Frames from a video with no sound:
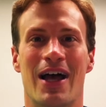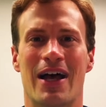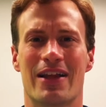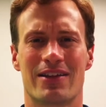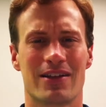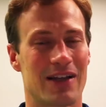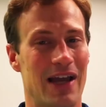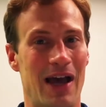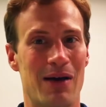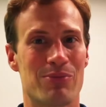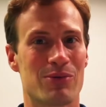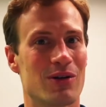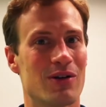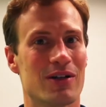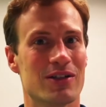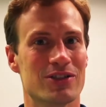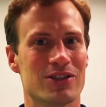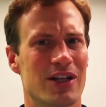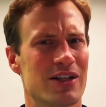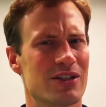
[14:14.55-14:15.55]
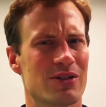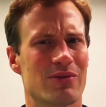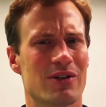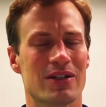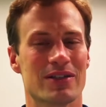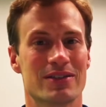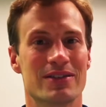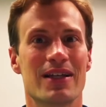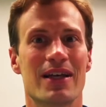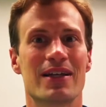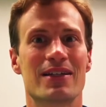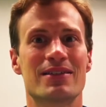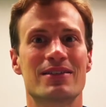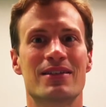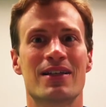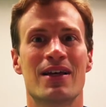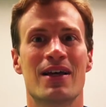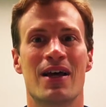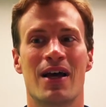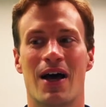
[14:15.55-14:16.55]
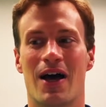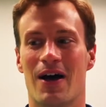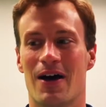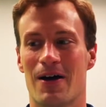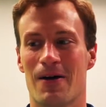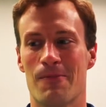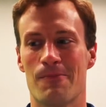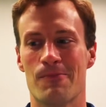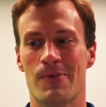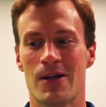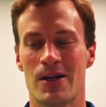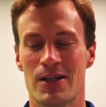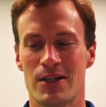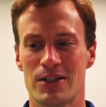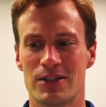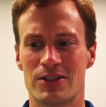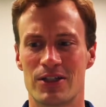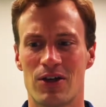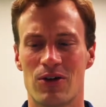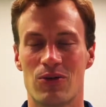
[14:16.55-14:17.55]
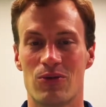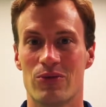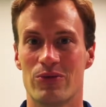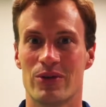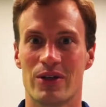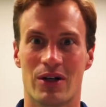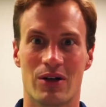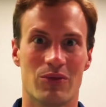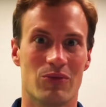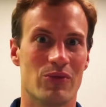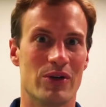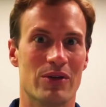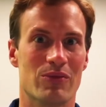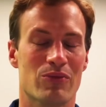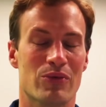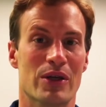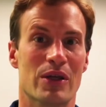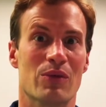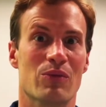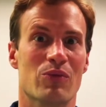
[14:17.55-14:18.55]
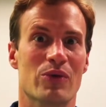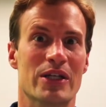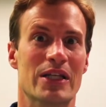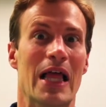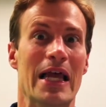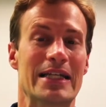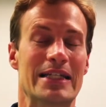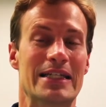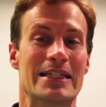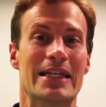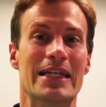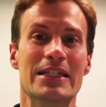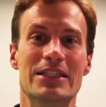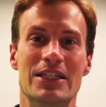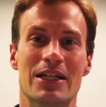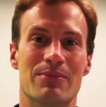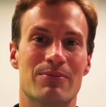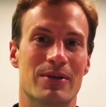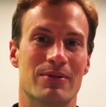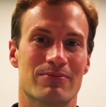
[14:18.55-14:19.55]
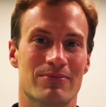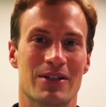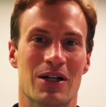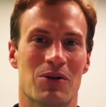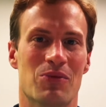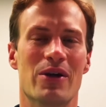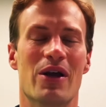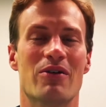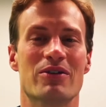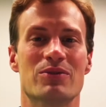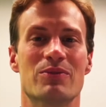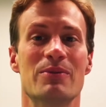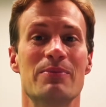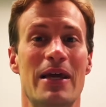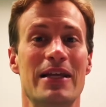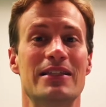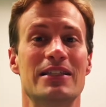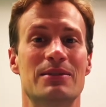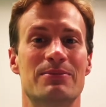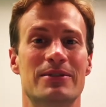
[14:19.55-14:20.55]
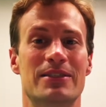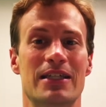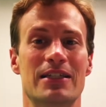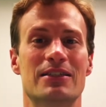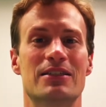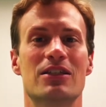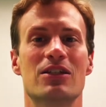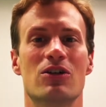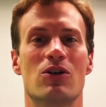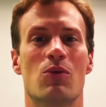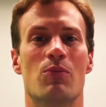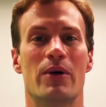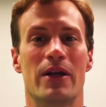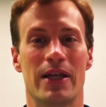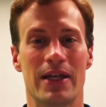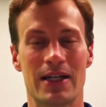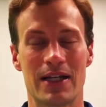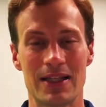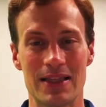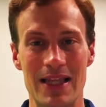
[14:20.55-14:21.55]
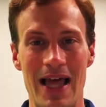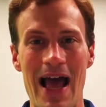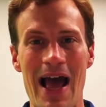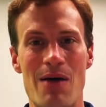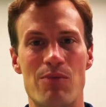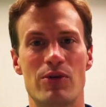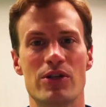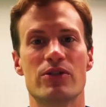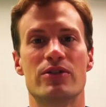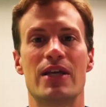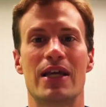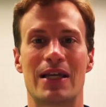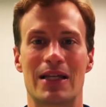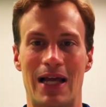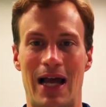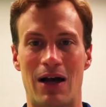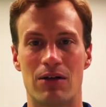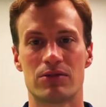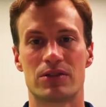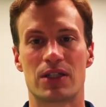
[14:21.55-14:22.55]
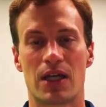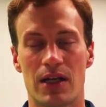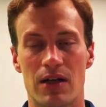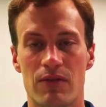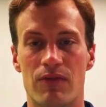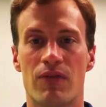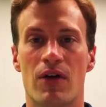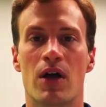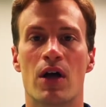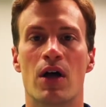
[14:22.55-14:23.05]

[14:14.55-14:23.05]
at the Capitol on January sixth. Um, so you know, we we we like to teach it, but you know, we always we make these mistakes too. But in a lab, when you take it outside of